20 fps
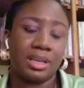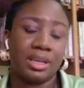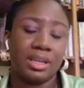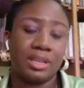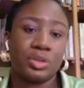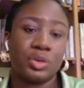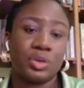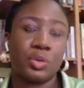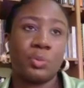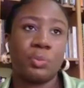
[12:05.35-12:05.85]

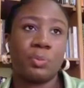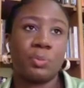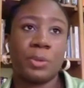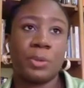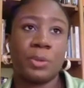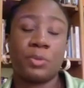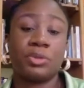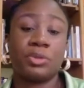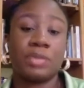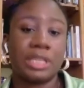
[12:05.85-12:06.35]
So people
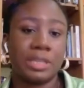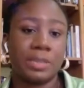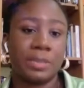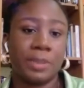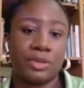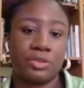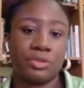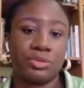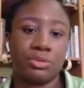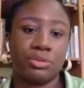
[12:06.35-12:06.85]
need
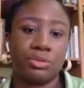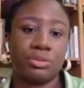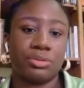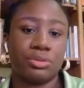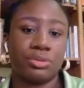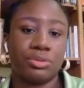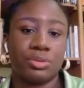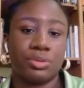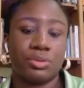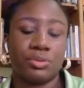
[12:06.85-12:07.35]
petrol
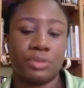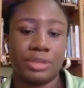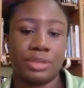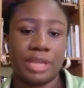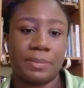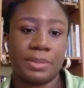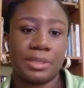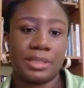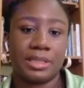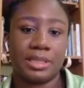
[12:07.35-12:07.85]
to run their
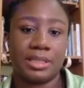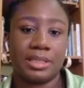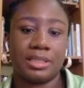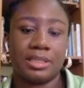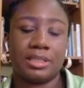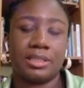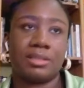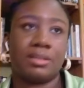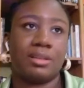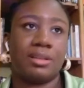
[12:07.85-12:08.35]
businesses.